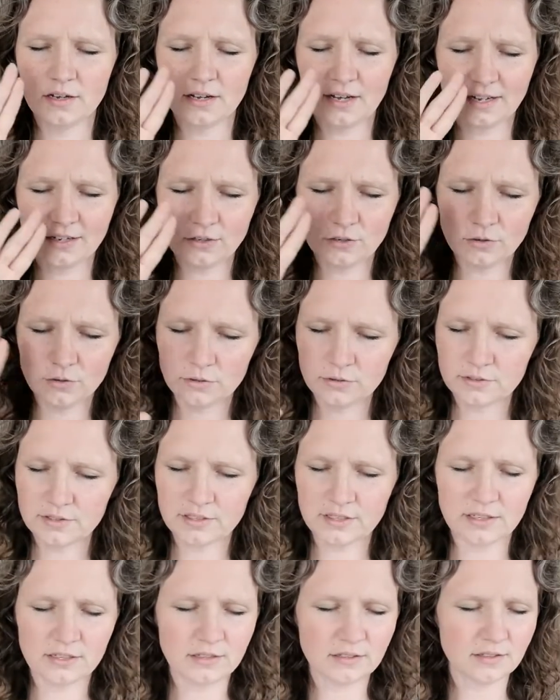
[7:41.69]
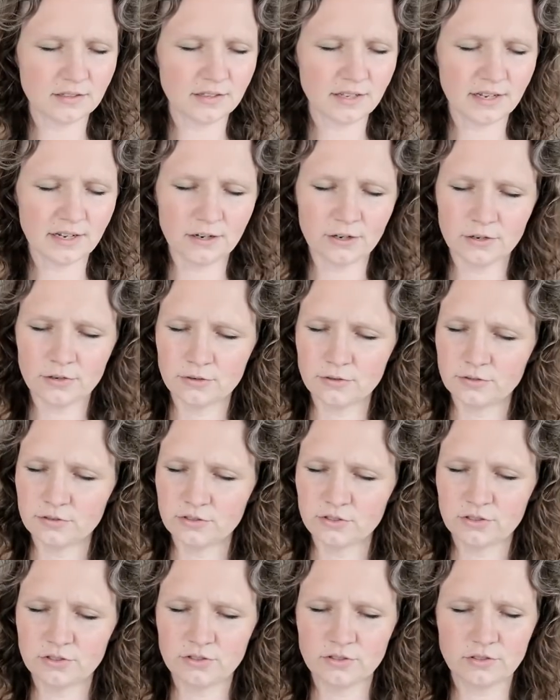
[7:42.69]
I know that the
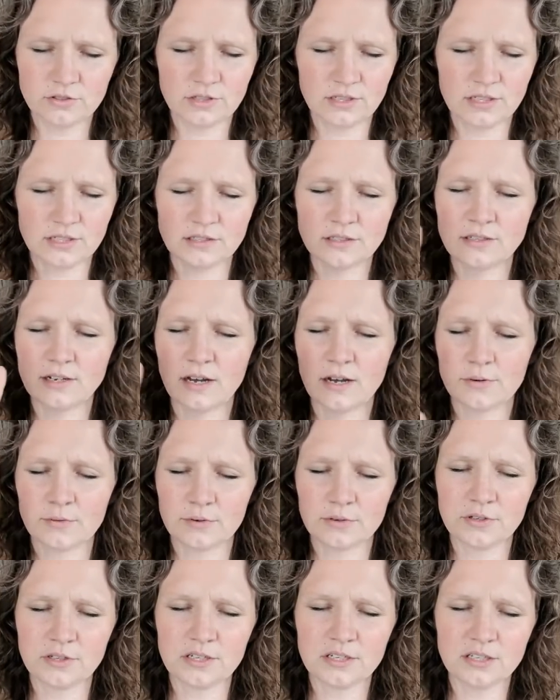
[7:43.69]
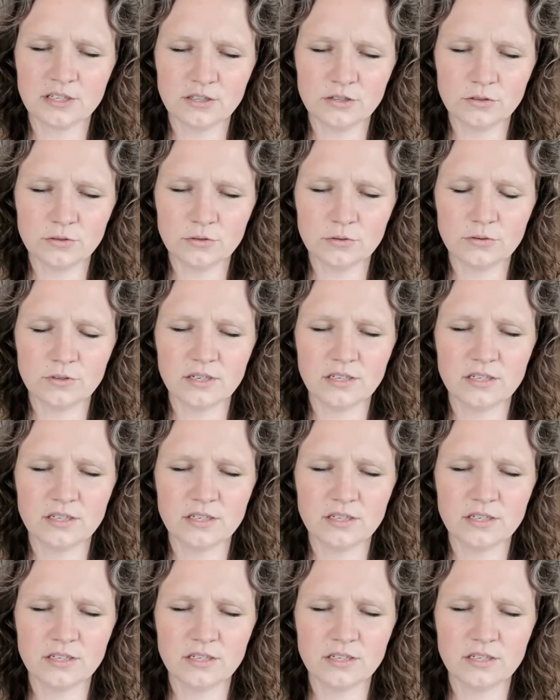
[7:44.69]
arrows is not really you.